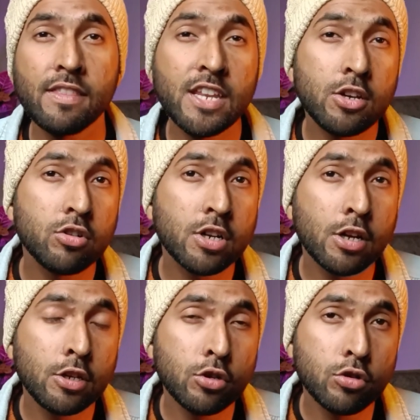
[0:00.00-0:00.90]
The note
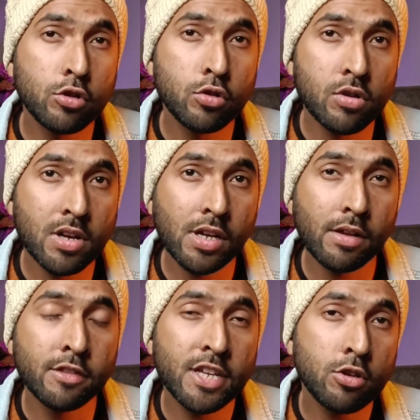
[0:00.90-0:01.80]
you took
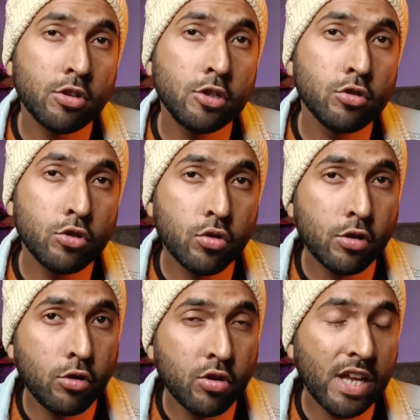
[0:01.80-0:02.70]
the note you
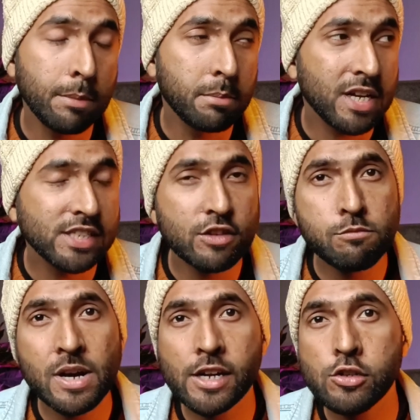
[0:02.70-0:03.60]
took look
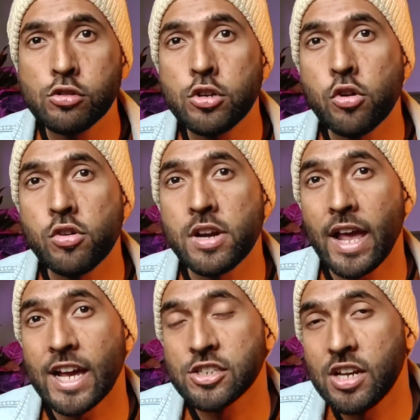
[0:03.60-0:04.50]
impressive, but you don't
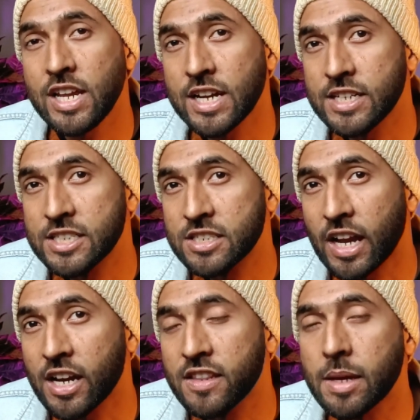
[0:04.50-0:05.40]
actually
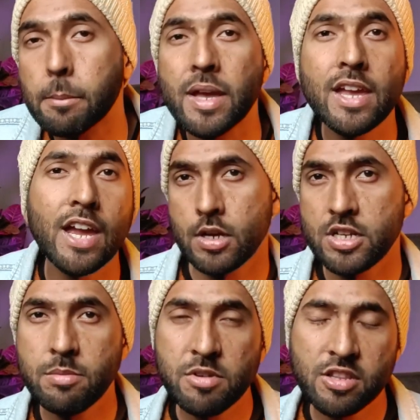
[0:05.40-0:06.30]
understand them.
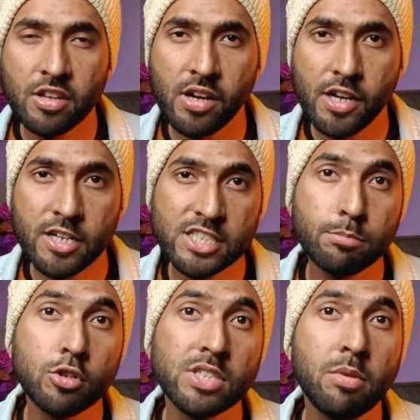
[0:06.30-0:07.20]
Number three,
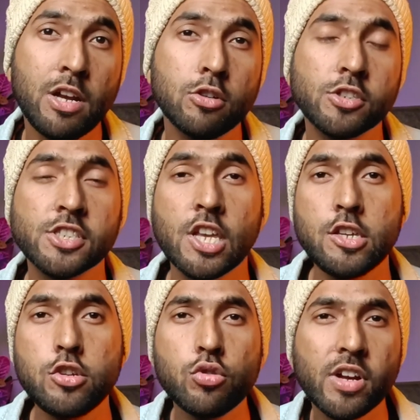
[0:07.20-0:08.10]
disposable notes.
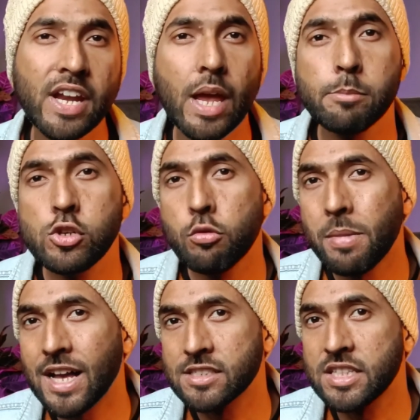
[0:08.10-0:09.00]
You cram, you
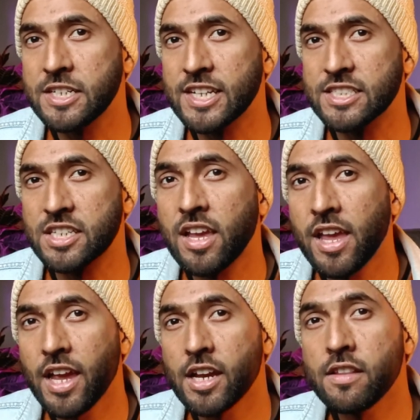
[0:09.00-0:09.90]
pass the test,
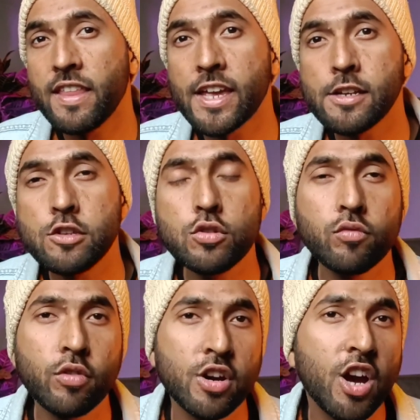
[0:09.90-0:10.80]
and then you
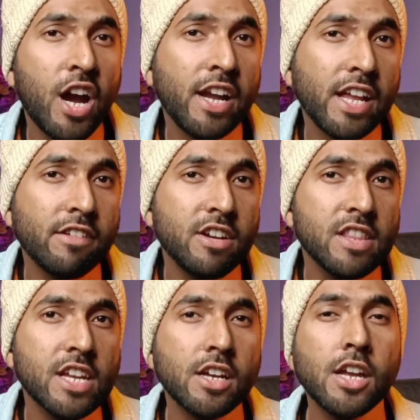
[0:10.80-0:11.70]
forgot
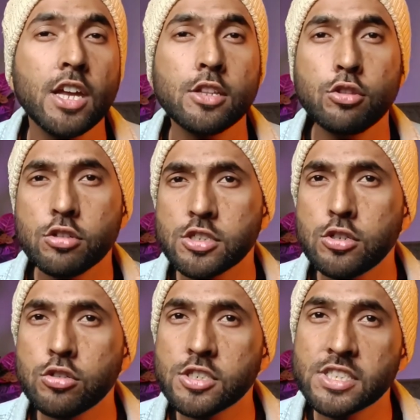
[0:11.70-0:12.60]
everything. Those
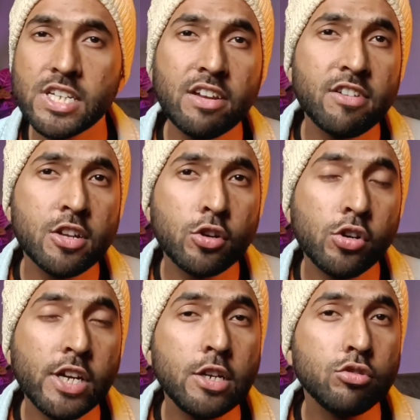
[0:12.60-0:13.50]
notes never grow
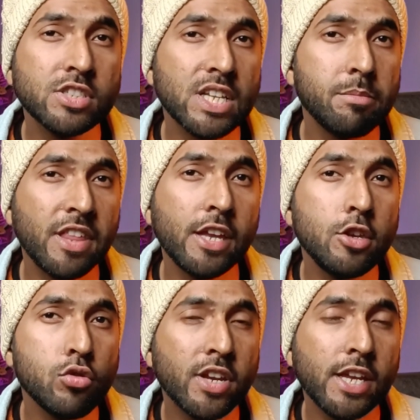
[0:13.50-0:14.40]
into something
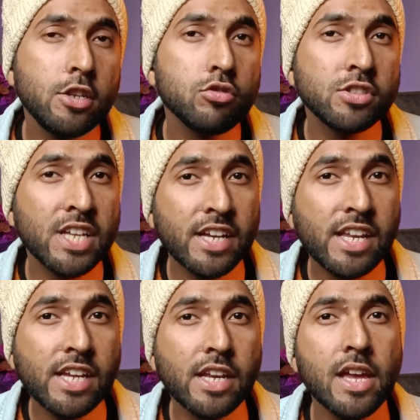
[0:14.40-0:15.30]
you can use
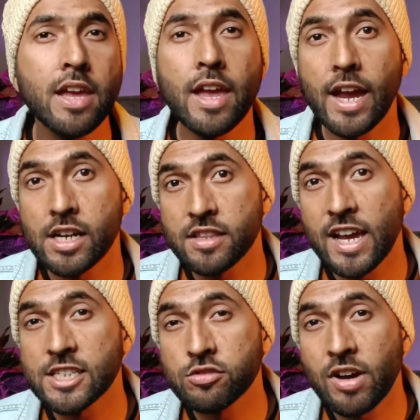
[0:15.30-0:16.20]
again, and
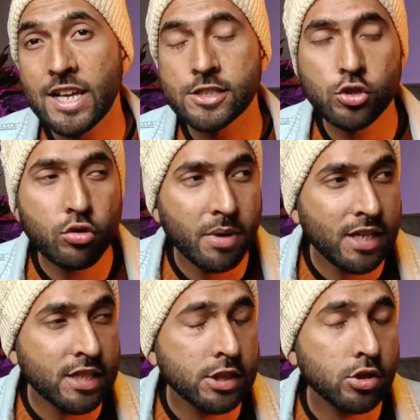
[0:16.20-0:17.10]
that's why so
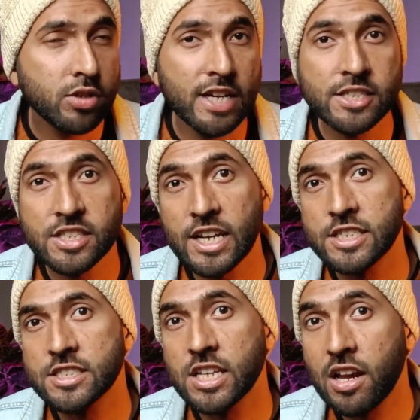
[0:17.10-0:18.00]
many students
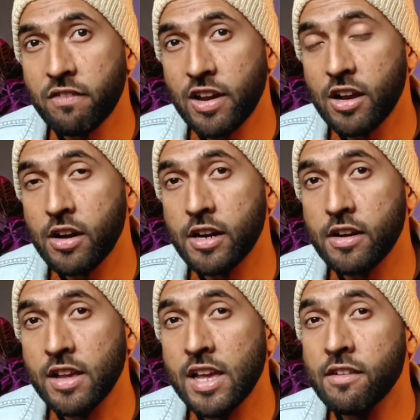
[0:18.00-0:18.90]
and self
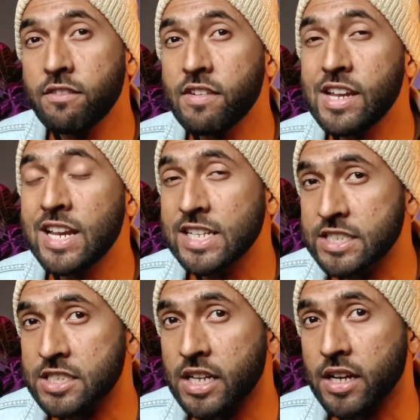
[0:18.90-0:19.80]
learner feel
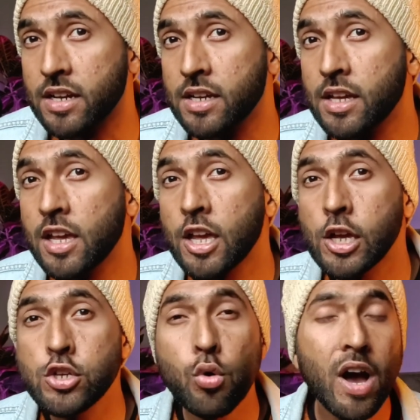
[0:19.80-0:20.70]
stuck.
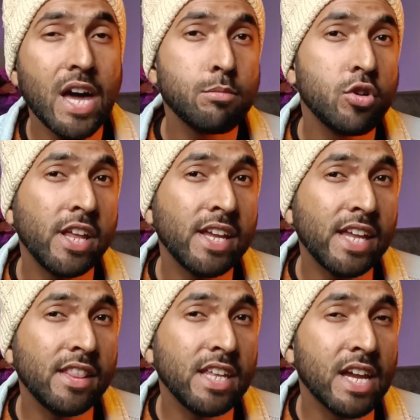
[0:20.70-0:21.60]
You are putting
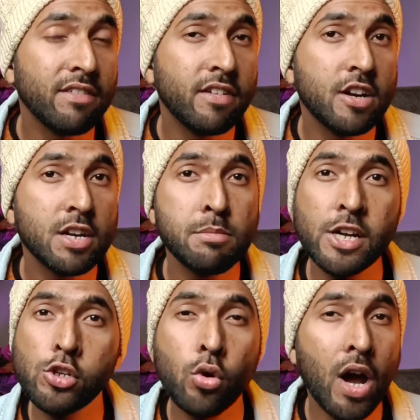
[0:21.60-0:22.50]
in the effort,
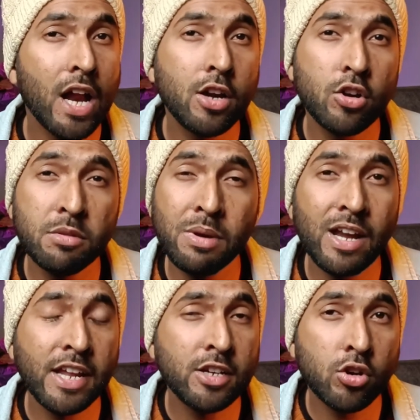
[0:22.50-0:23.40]
but you are not
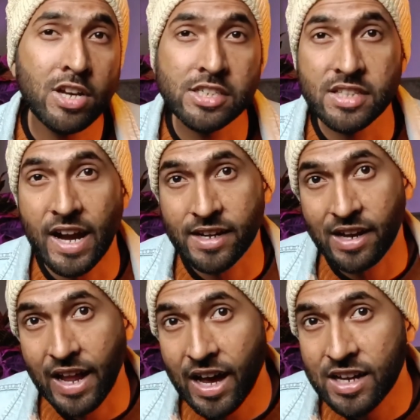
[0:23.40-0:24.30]
building knowledge that
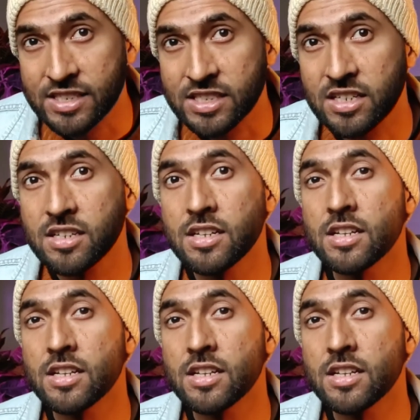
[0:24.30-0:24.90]
lasts.